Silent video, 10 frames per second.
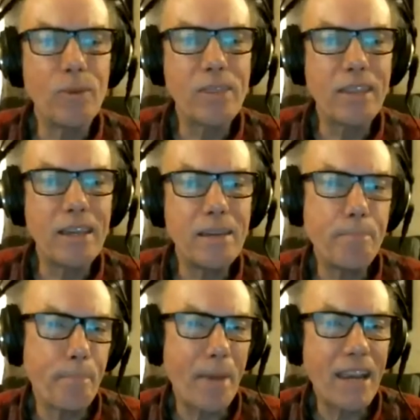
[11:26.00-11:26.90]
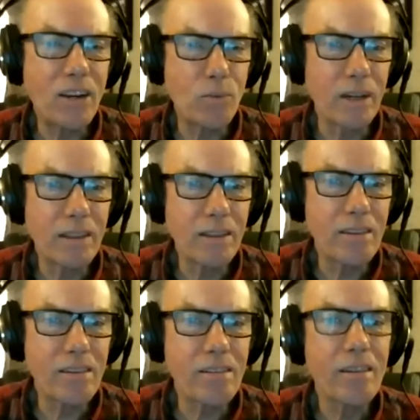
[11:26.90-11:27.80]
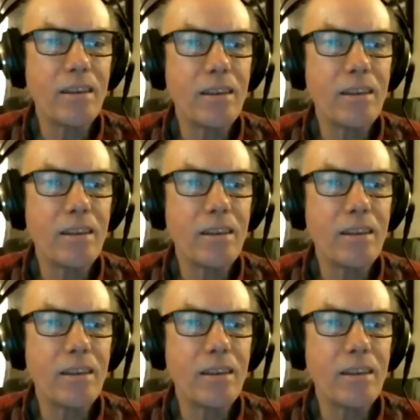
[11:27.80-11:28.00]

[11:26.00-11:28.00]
with the pegged ones,